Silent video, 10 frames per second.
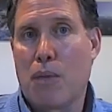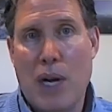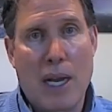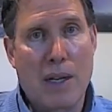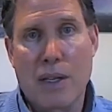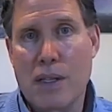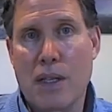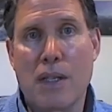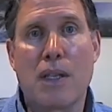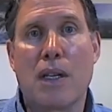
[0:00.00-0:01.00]

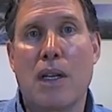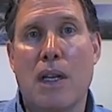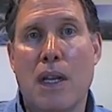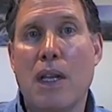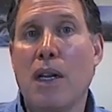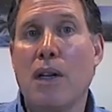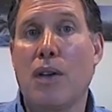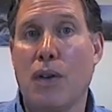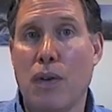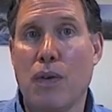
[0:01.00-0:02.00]
practices
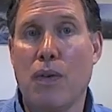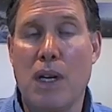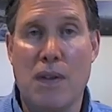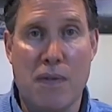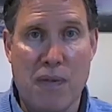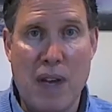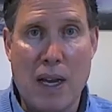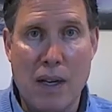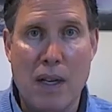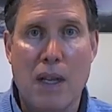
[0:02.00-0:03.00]
into
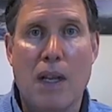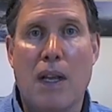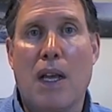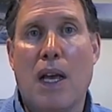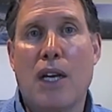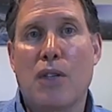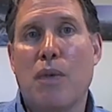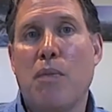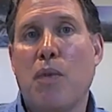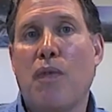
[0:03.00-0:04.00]
effect as
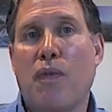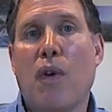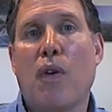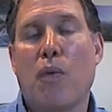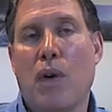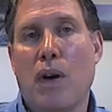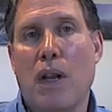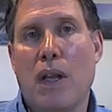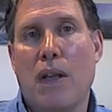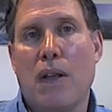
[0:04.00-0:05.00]
we move forward,